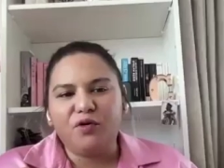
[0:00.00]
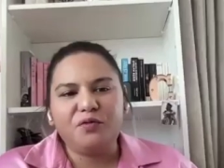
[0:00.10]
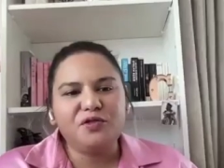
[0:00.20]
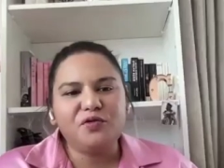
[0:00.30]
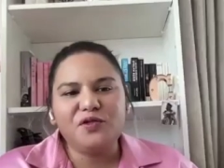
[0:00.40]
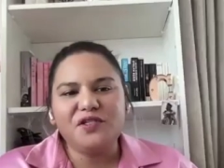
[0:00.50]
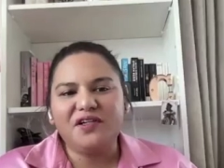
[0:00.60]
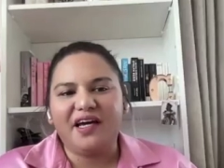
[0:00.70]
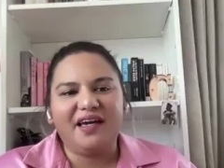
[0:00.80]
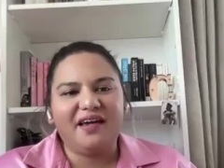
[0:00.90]
what was also
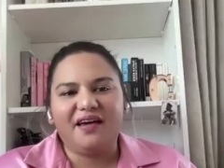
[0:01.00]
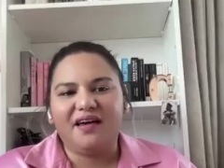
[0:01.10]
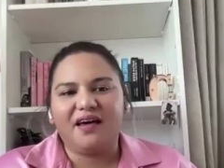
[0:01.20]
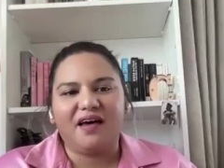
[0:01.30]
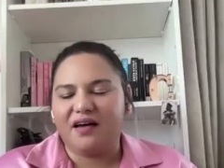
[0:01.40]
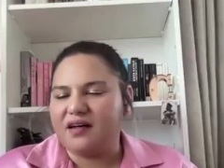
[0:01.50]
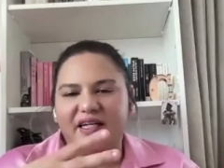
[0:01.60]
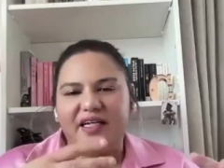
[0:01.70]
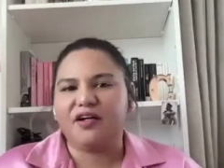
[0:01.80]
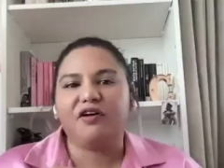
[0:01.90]
like
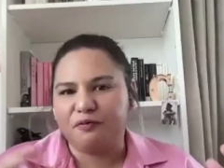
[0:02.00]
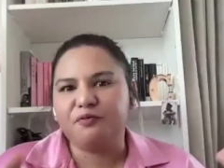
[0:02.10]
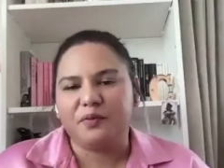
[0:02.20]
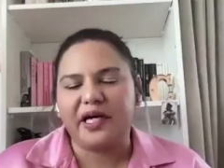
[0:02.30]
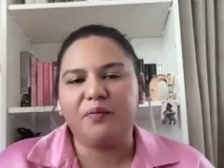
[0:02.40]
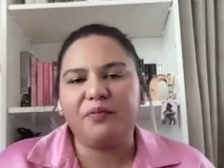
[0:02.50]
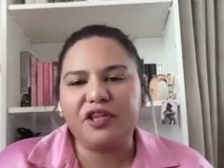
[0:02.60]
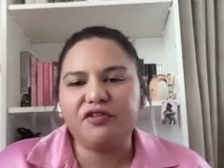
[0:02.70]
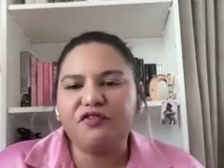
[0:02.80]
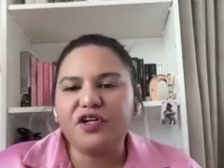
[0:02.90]
like a like a
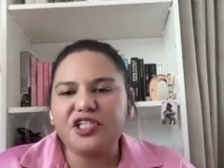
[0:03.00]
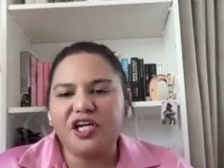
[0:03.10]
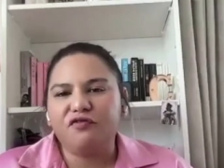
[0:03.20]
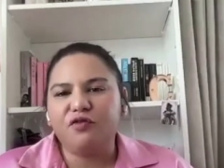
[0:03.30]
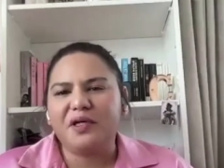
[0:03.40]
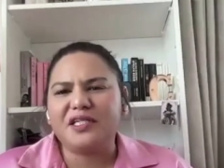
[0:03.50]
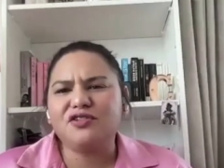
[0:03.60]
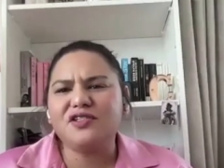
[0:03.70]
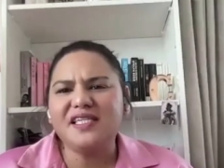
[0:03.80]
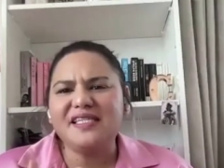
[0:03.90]
breath of fresh air for me is
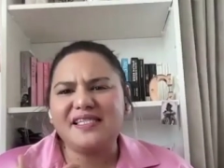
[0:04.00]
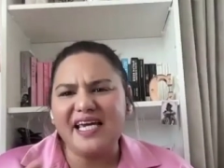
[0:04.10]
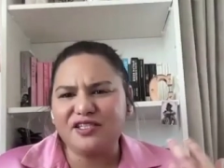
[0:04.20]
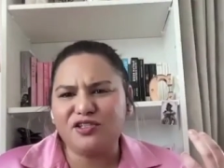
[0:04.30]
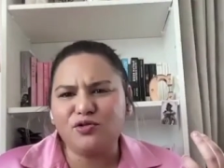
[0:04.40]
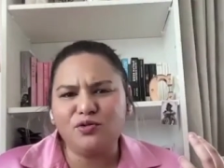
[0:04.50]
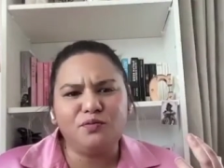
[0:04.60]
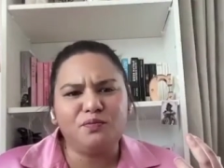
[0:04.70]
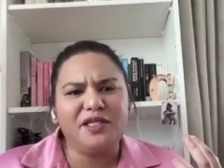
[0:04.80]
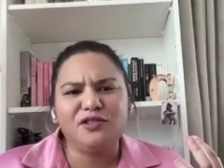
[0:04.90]
to see sex
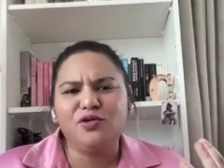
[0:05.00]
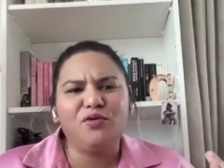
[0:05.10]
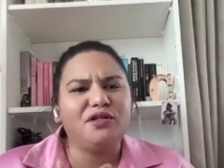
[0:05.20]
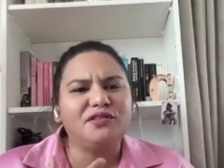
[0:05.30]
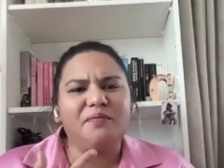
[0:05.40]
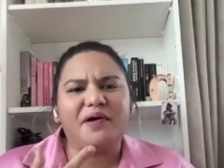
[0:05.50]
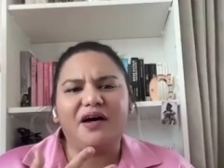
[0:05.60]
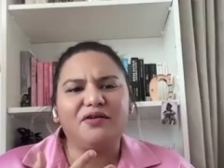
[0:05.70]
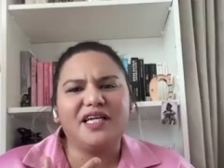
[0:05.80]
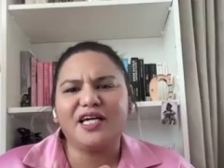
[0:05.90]
being talked
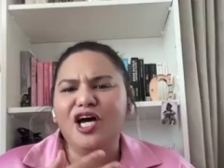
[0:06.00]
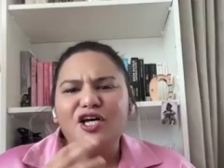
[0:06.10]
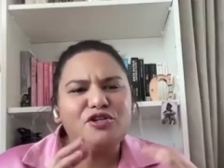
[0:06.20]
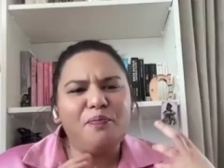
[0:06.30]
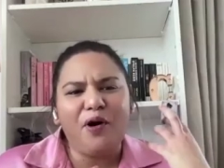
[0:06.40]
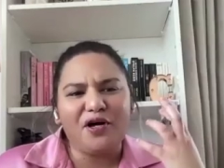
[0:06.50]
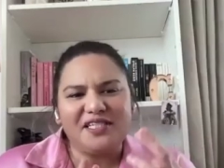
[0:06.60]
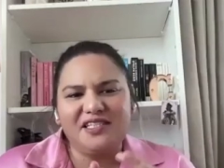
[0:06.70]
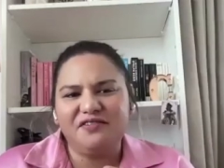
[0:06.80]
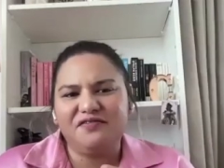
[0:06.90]
about like so
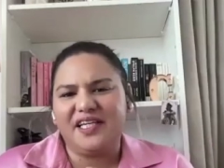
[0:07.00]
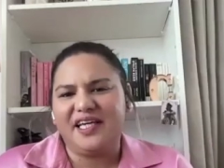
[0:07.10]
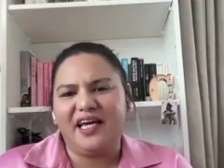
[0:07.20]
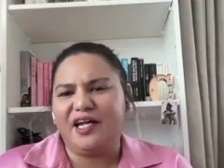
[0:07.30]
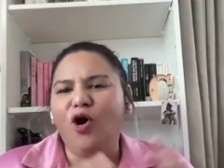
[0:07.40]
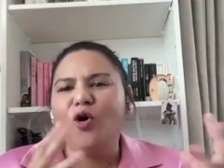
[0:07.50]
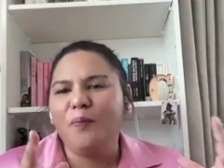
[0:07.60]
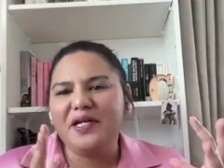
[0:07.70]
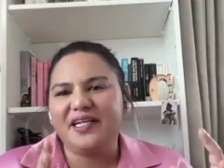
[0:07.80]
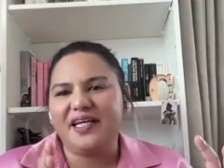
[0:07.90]
positively and
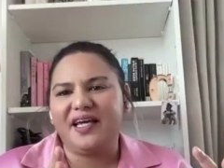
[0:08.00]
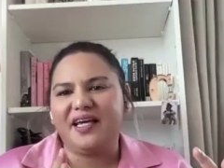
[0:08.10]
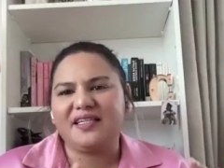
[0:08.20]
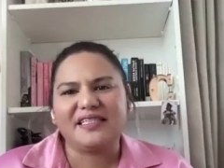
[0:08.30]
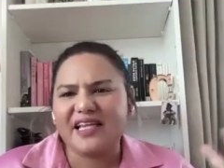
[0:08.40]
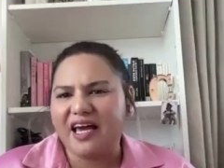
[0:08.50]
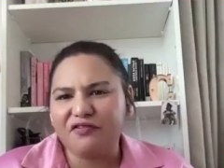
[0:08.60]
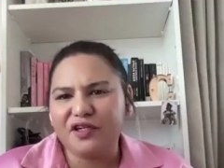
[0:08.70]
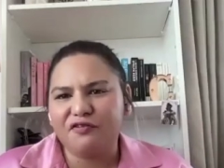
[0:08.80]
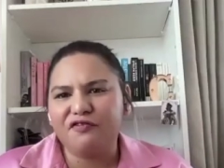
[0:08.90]
openly in a South
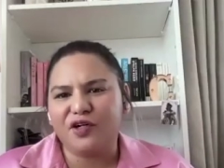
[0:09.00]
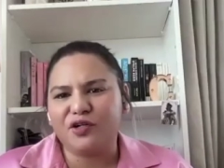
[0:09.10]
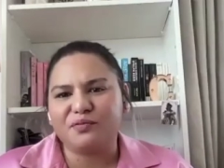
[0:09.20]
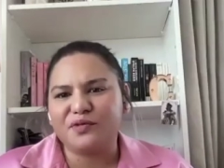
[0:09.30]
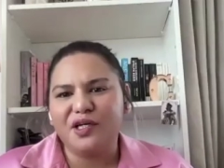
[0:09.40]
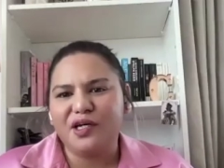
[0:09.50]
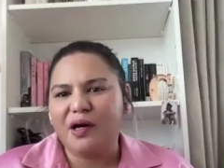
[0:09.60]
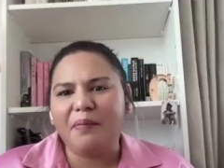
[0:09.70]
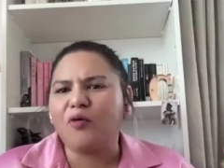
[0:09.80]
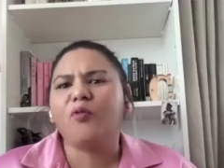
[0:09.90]
African film
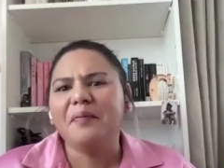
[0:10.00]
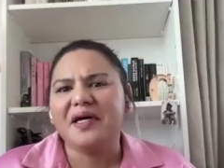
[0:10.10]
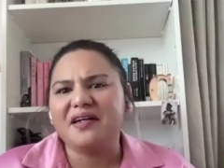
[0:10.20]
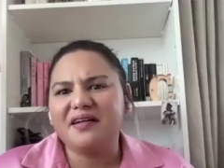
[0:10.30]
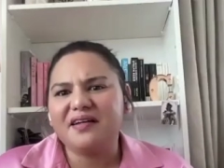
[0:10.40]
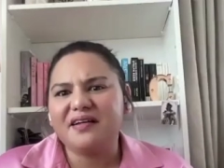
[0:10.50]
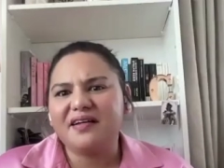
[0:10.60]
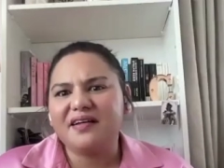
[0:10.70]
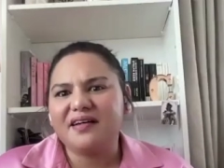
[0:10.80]
about women. Mm